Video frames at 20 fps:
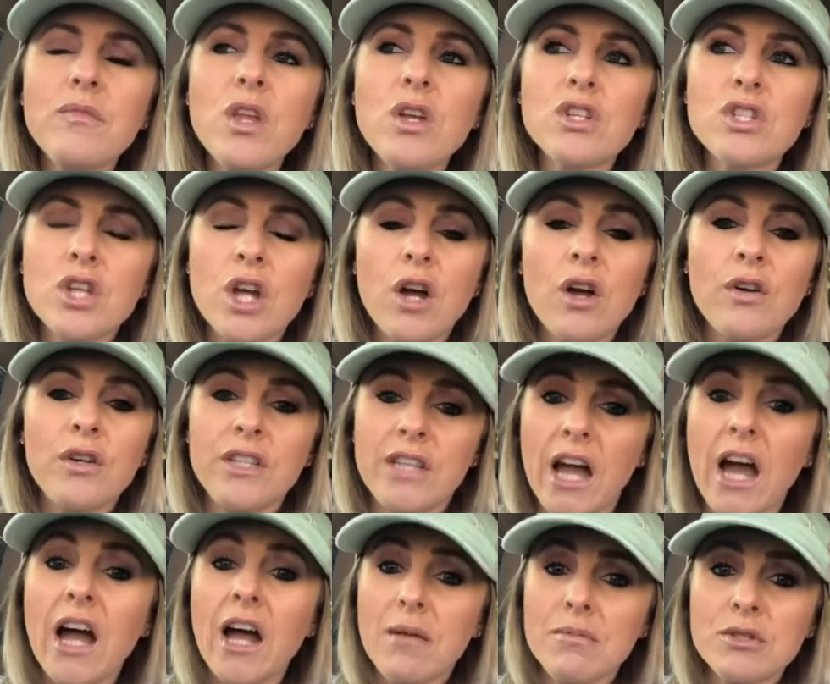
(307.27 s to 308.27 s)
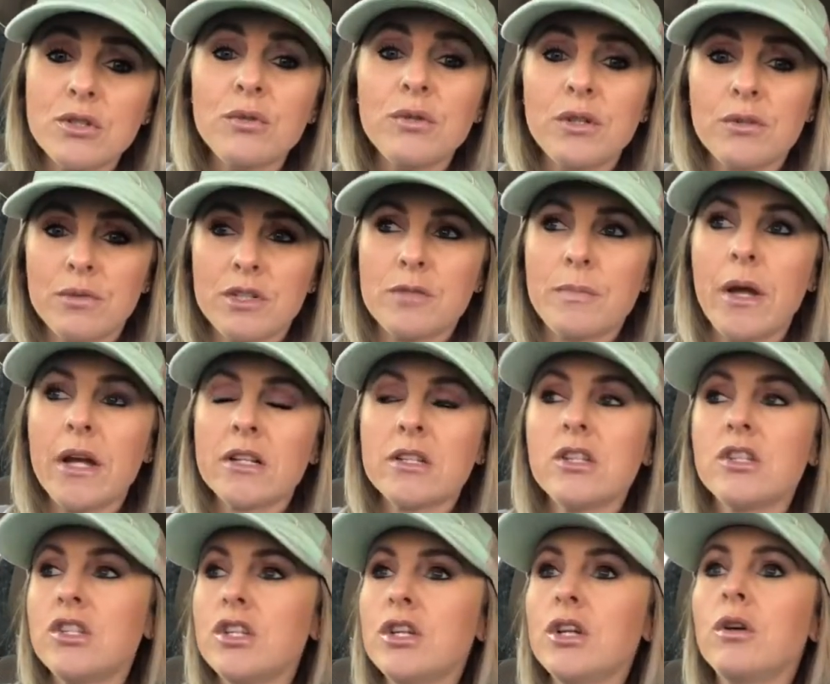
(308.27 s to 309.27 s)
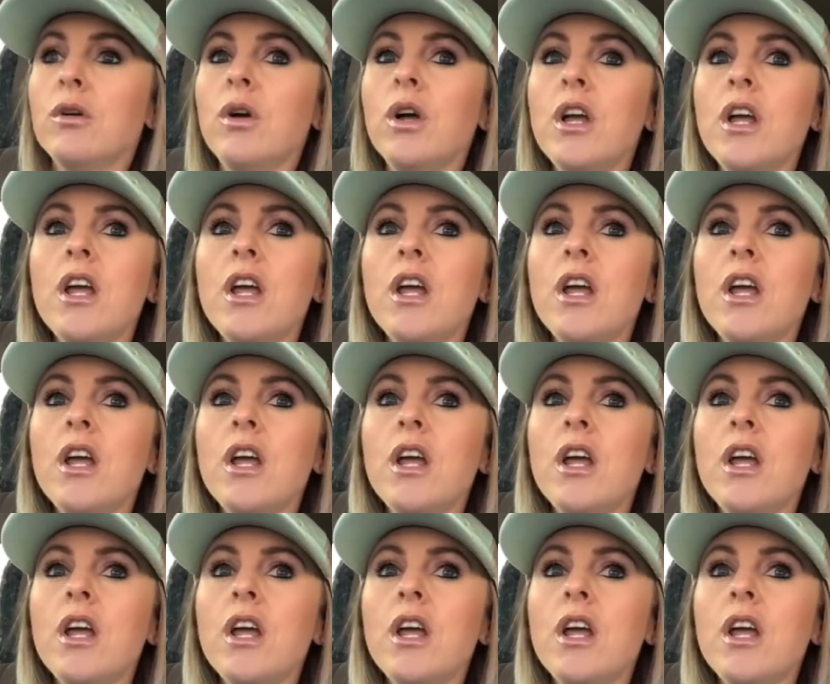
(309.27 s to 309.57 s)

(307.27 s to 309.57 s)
So yeah, absolutely respected too.